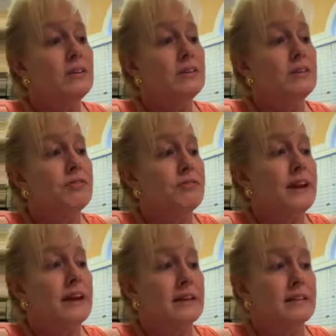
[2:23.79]

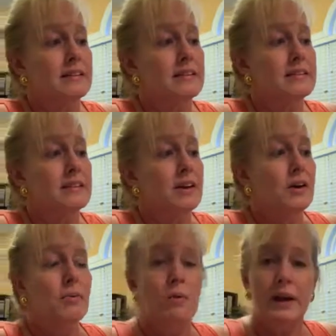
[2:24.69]
defends
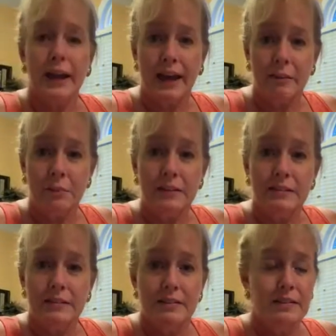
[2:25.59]
what happened